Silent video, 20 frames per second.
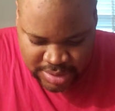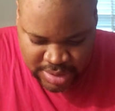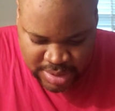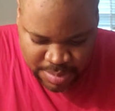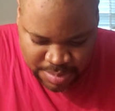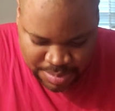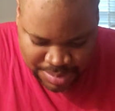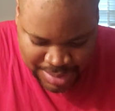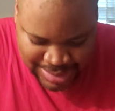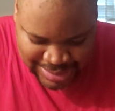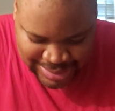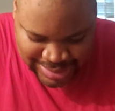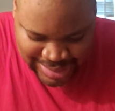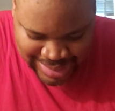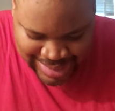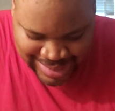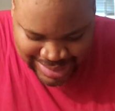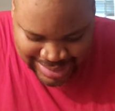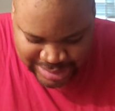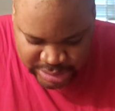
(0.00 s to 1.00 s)
mixed
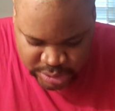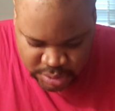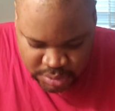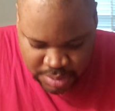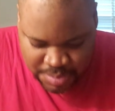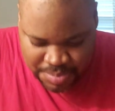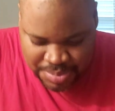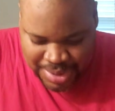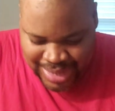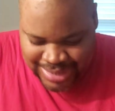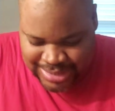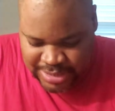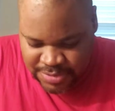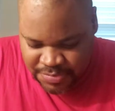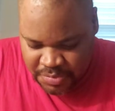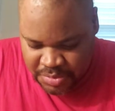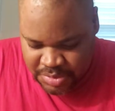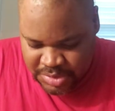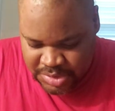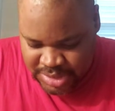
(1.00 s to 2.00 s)
in short passes
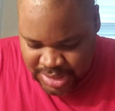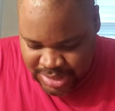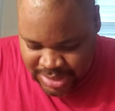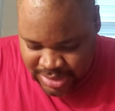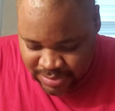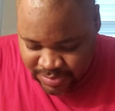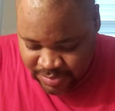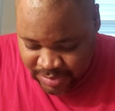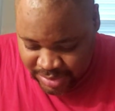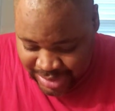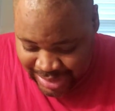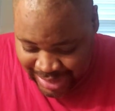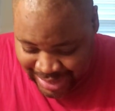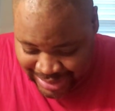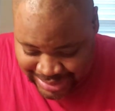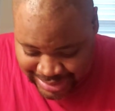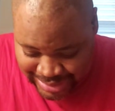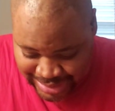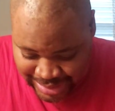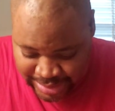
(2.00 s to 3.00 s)
for 10 for
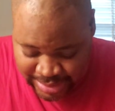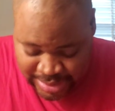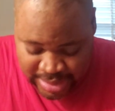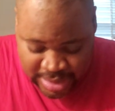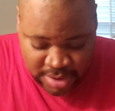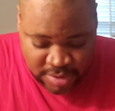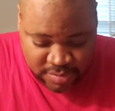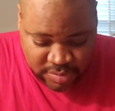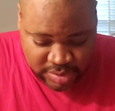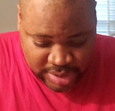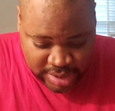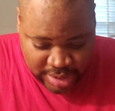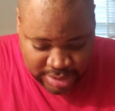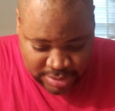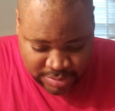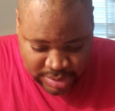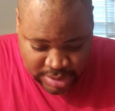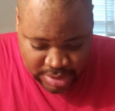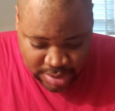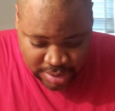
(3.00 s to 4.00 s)
19 for 93
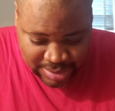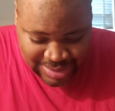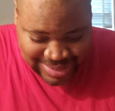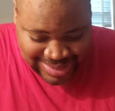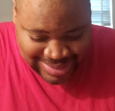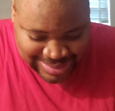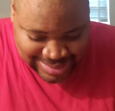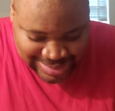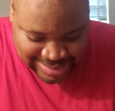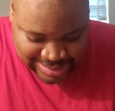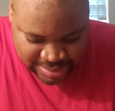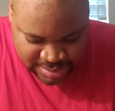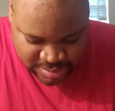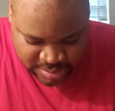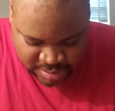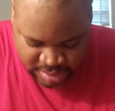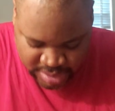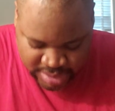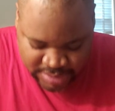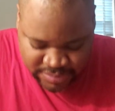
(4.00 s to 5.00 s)

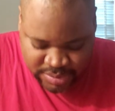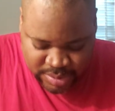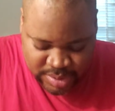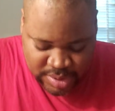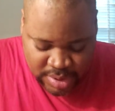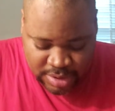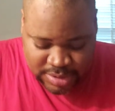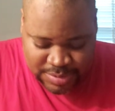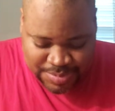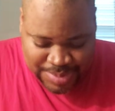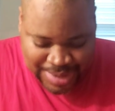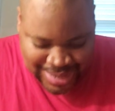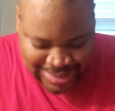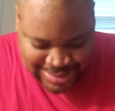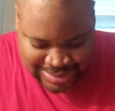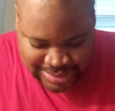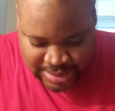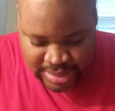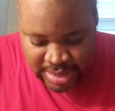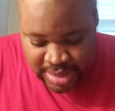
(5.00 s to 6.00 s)
yards
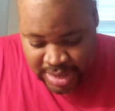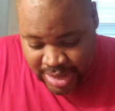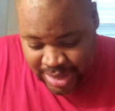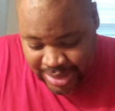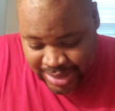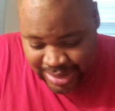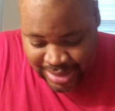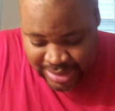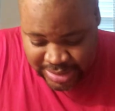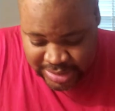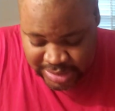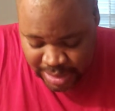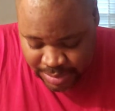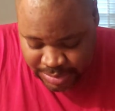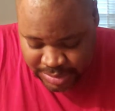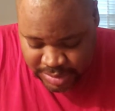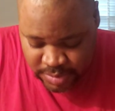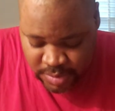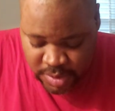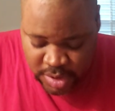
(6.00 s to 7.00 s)
passing and an
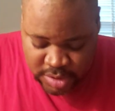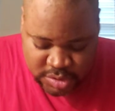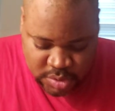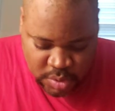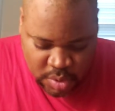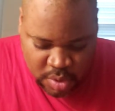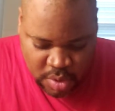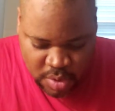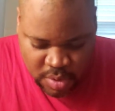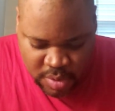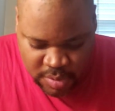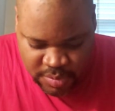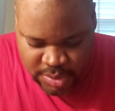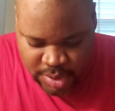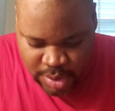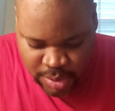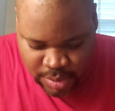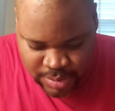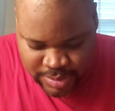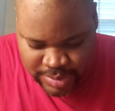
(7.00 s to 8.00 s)
interception. So
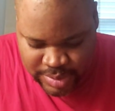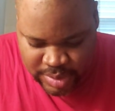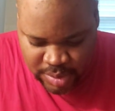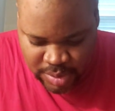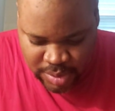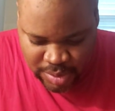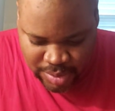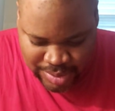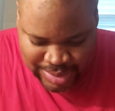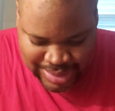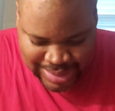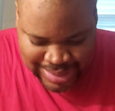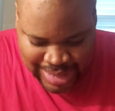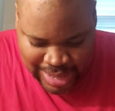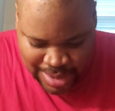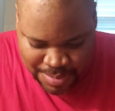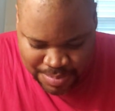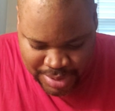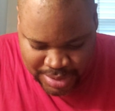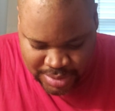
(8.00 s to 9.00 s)
although Oregon
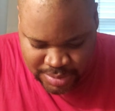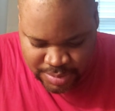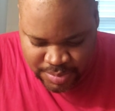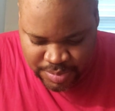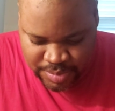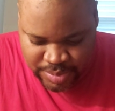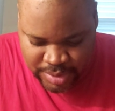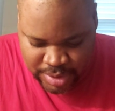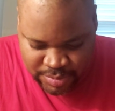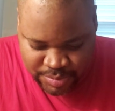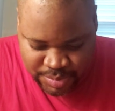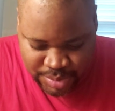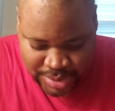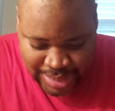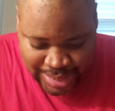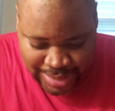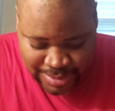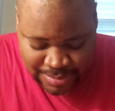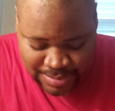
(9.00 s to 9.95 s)
had better of play,